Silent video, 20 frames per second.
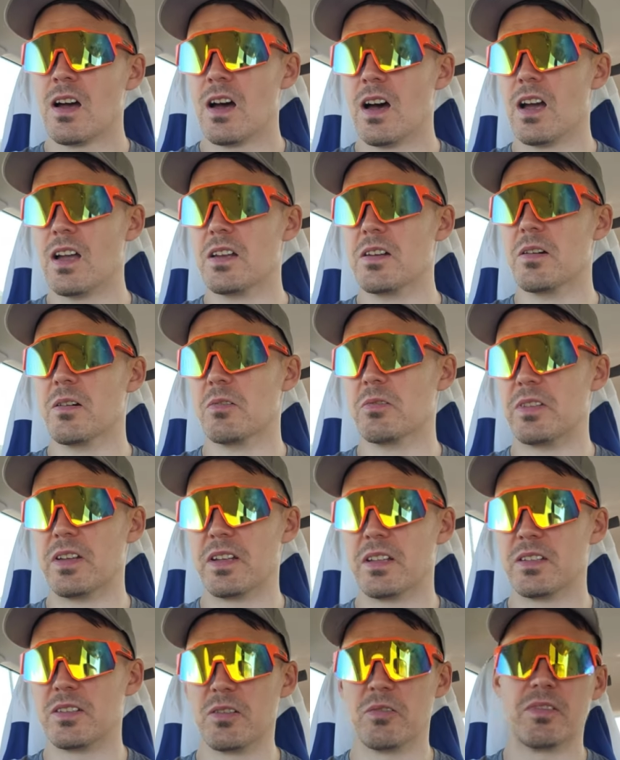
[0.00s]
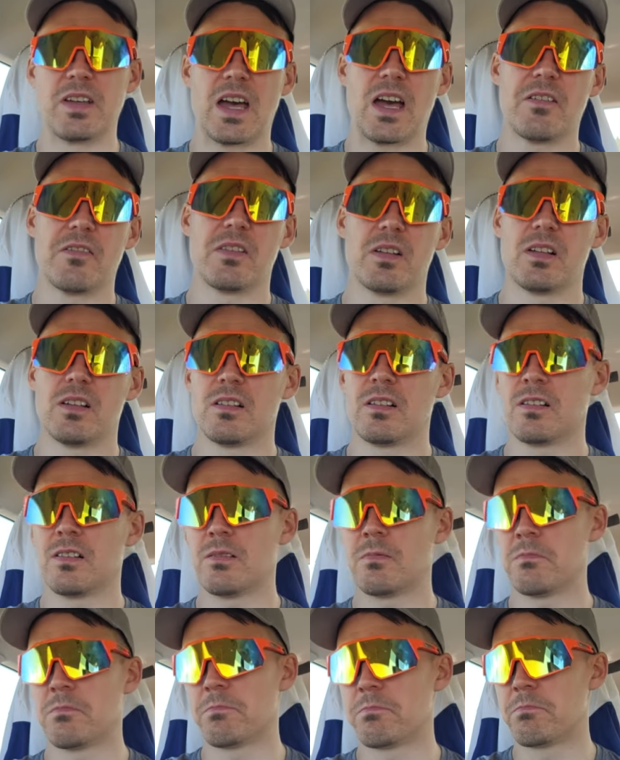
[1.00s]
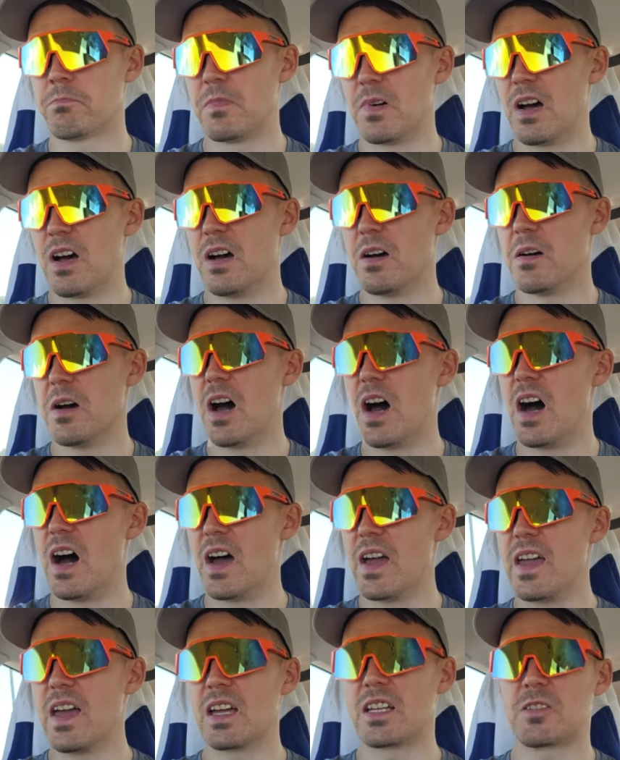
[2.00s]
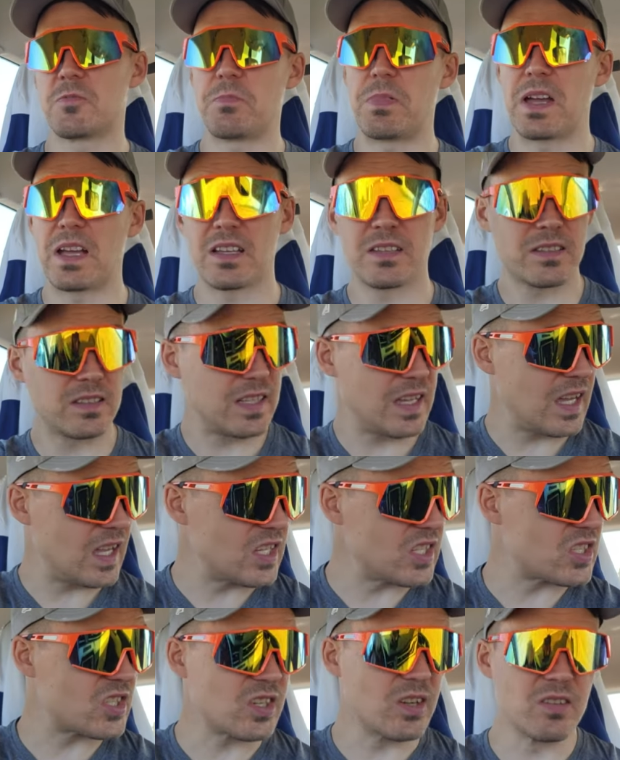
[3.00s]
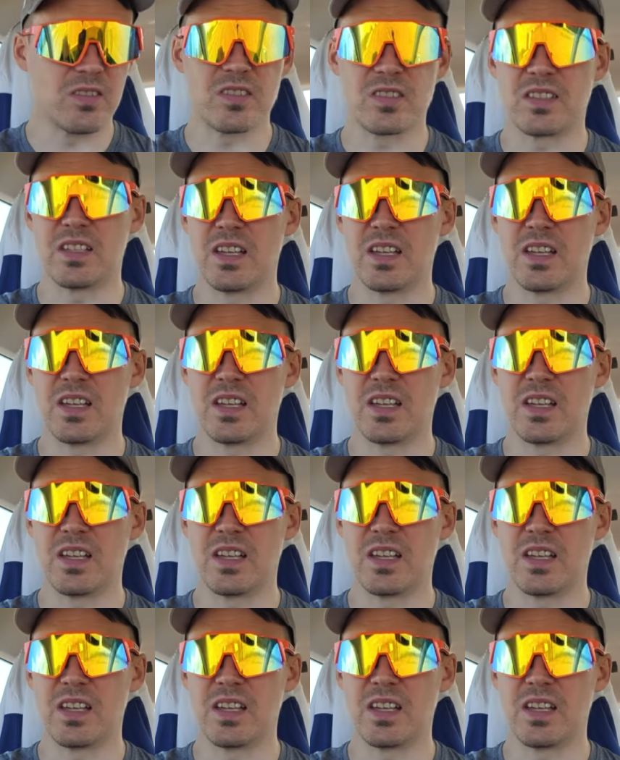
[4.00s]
I don't don't have high expectations